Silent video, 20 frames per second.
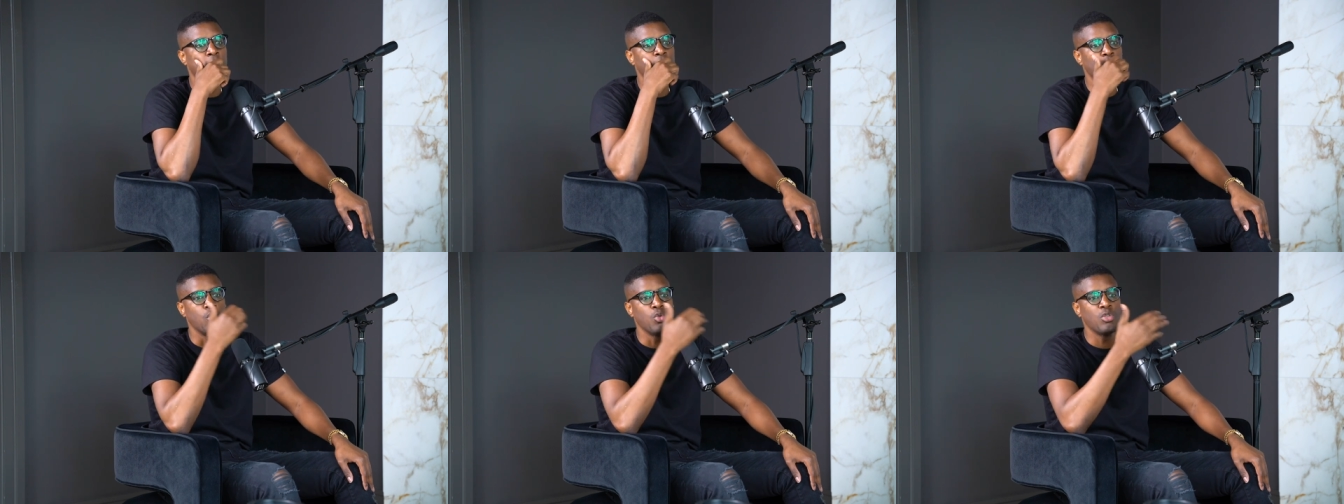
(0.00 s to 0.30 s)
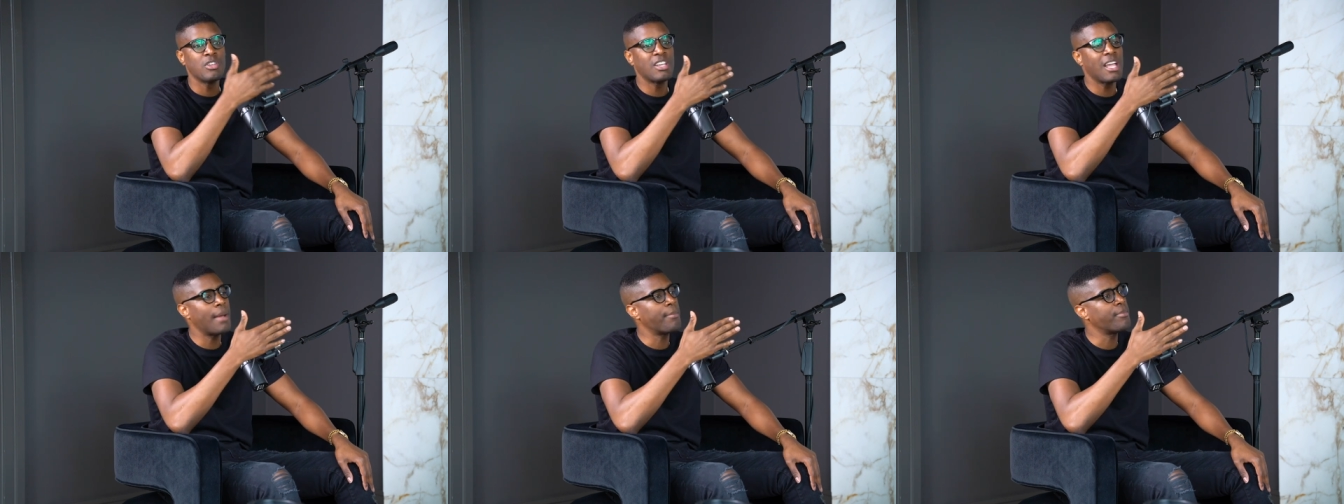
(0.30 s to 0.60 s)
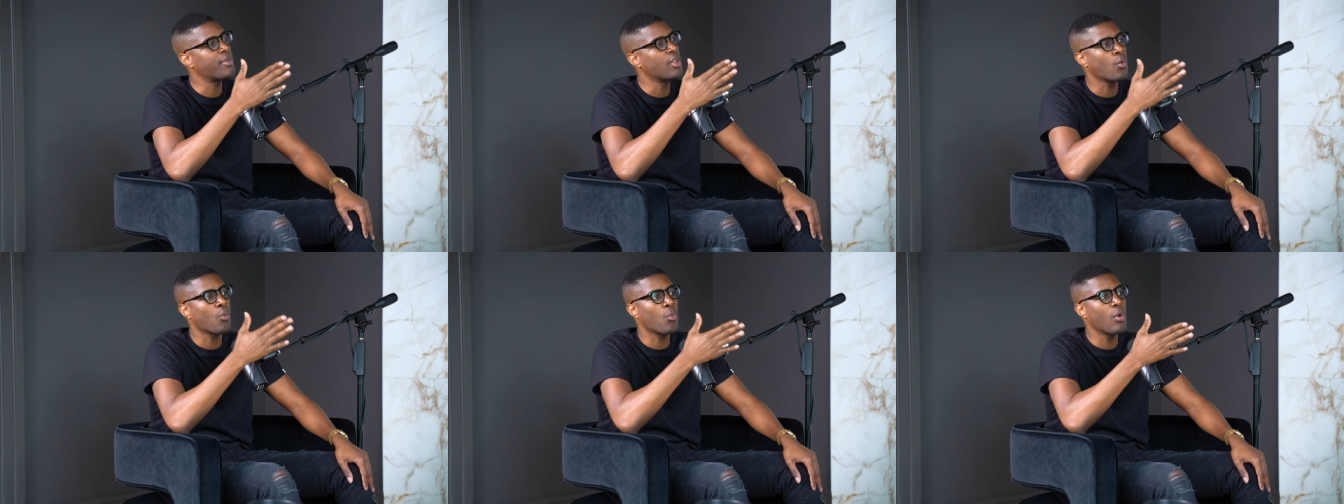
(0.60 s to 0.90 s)
you kept
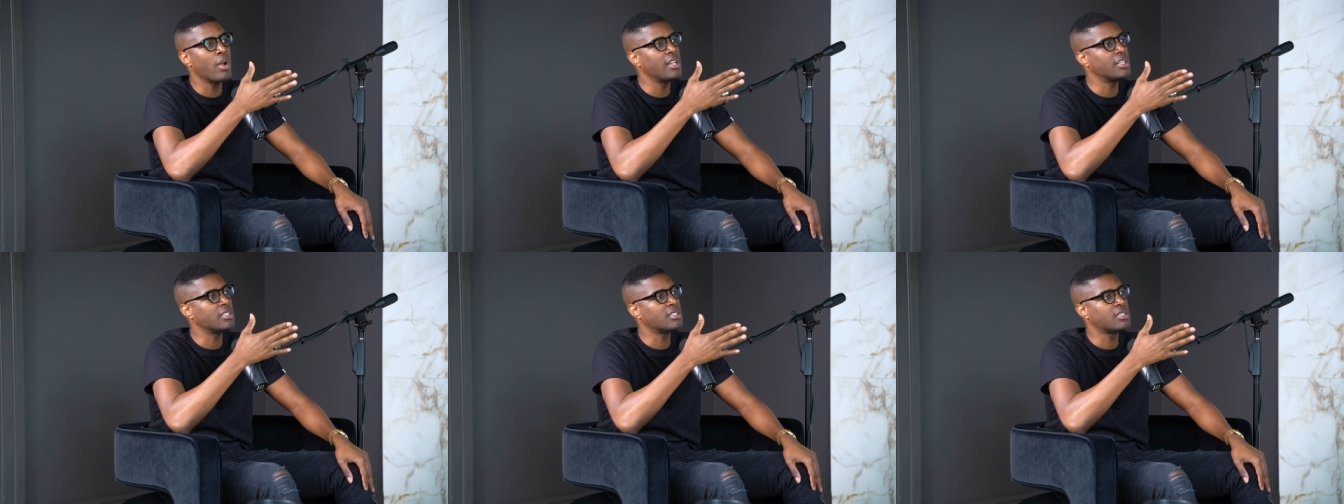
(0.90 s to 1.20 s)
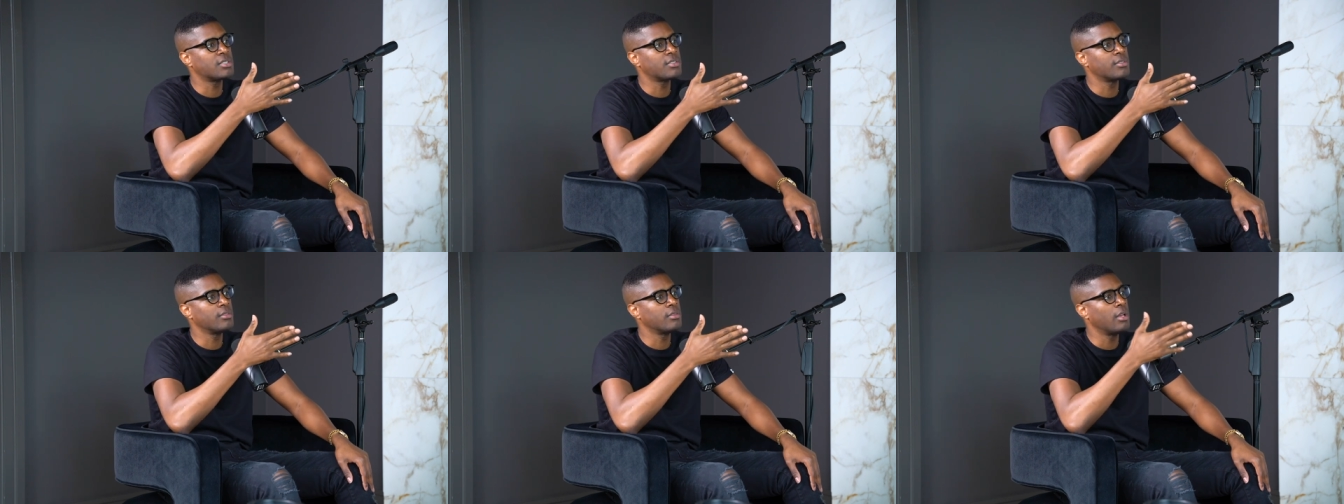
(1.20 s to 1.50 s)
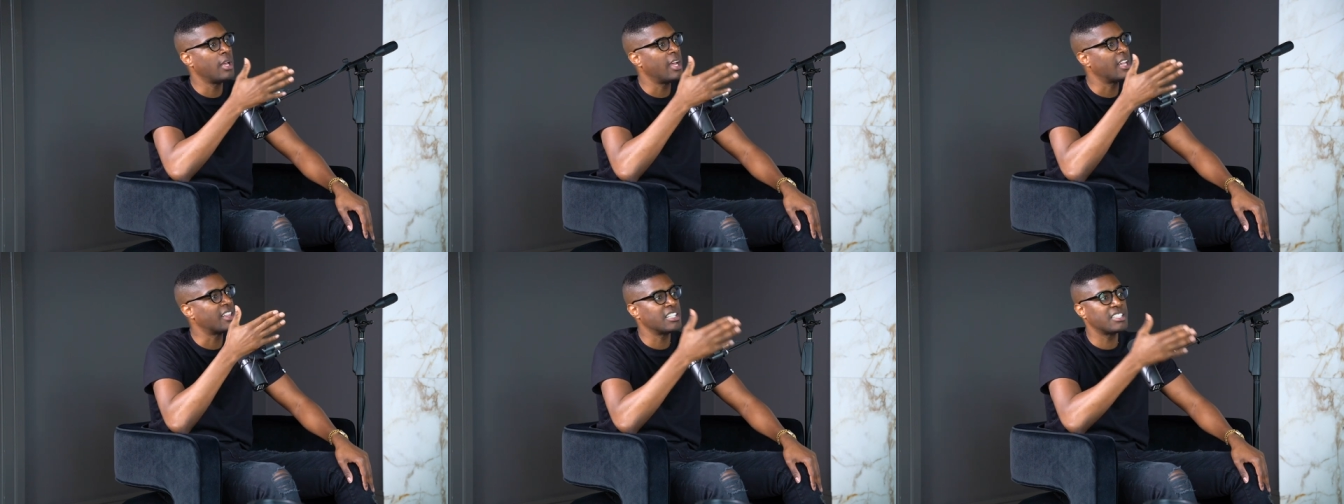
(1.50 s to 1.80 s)
your rents
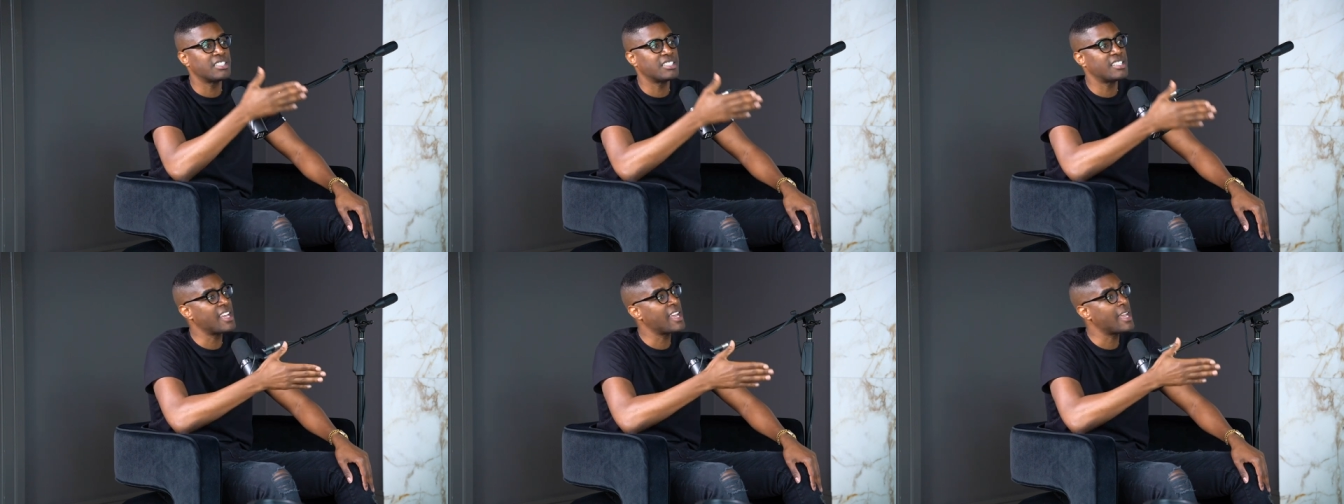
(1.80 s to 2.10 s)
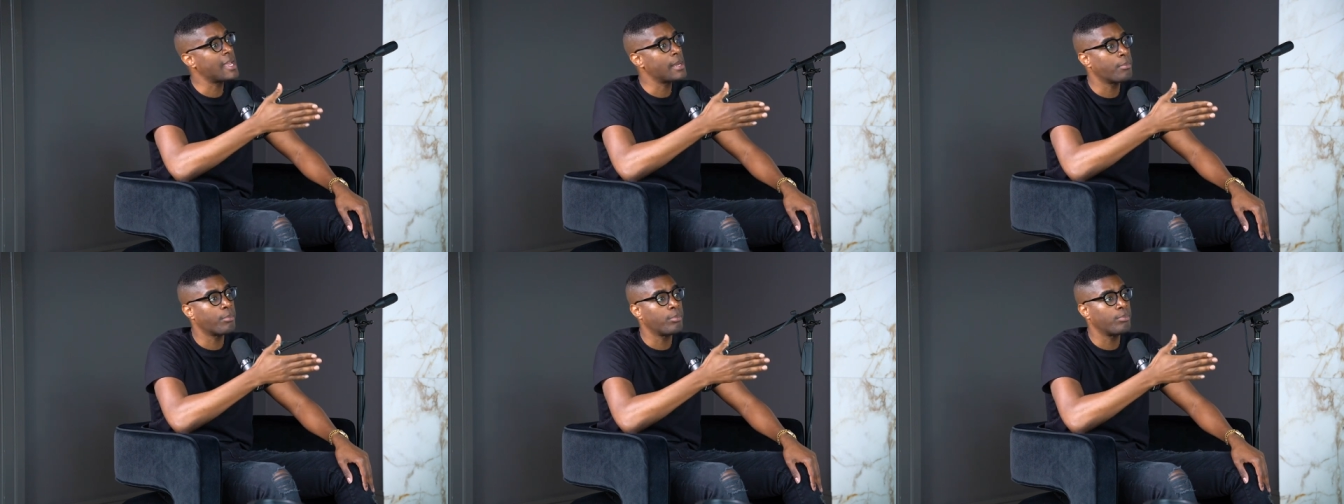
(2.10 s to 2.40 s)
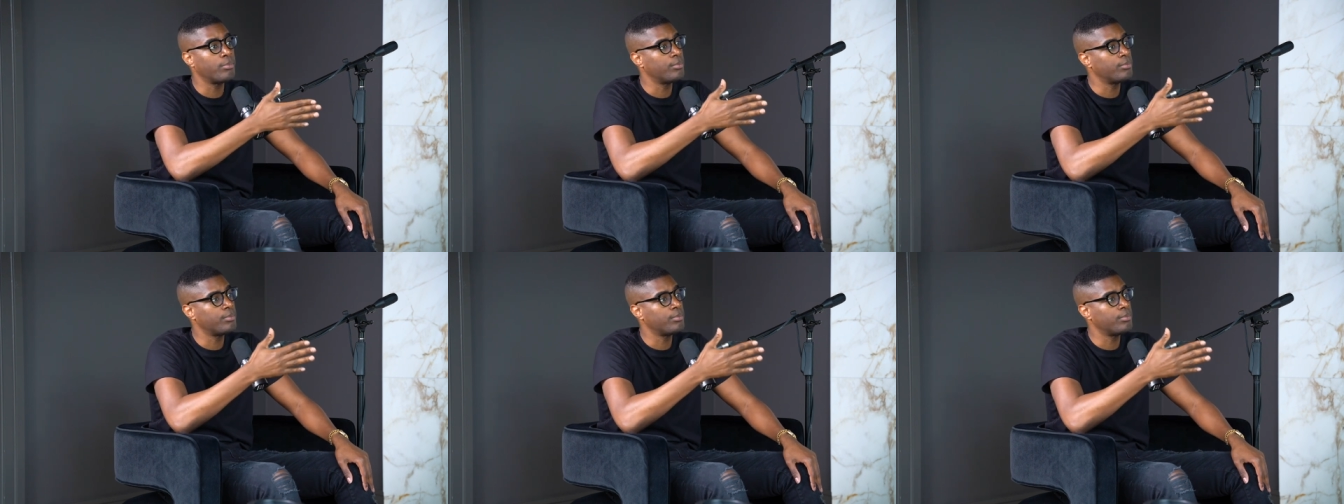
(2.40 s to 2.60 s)
at the same